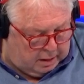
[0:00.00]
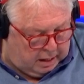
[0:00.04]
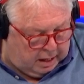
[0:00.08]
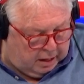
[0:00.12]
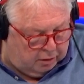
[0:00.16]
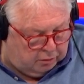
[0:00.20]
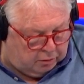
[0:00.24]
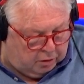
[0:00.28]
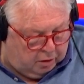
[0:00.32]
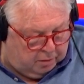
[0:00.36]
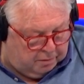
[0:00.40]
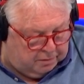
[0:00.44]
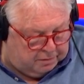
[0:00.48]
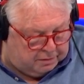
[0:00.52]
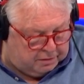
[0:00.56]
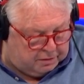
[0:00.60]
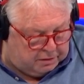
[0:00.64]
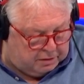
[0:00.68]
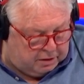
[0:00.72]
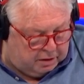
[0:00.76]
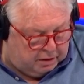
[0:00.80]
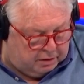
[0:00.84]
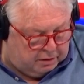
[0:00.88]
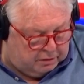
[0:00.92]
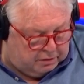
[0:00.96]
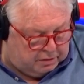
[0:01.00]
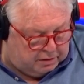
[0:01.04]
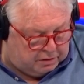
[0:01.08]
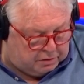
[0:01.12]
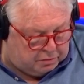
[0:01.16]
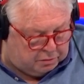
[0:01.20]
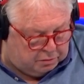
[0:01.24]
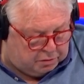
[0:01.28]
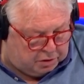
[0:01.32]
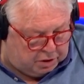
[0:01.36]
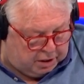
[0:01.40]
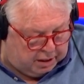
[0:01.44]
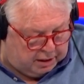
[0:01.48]
How confident are you this
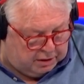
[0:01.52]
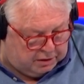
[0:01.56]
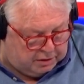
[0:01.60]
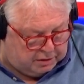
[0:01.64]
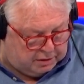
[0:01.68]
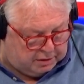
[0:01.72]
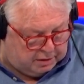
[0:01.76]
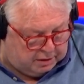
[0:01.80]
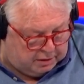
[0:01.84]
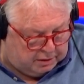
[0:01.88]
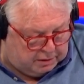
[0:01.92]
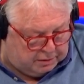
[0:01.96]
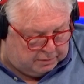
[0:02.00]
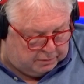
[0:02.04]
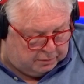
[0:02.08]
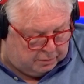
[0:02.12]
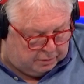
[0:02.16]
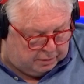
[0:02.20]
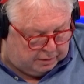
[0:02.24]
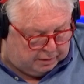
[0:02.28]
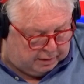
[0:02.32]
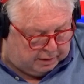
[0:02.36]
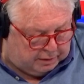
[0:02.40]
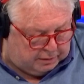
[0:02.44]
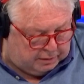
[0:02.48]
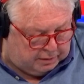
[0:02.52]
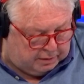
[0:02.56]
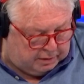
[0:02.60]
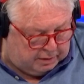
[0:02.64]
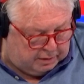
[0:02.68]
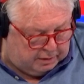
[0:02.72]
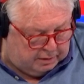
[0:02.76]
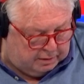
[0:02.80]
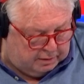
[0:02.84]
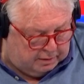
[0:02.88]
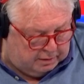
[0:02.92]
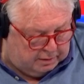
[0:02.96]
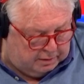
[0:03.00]
will change things for you,
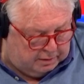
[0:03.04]
Adrian?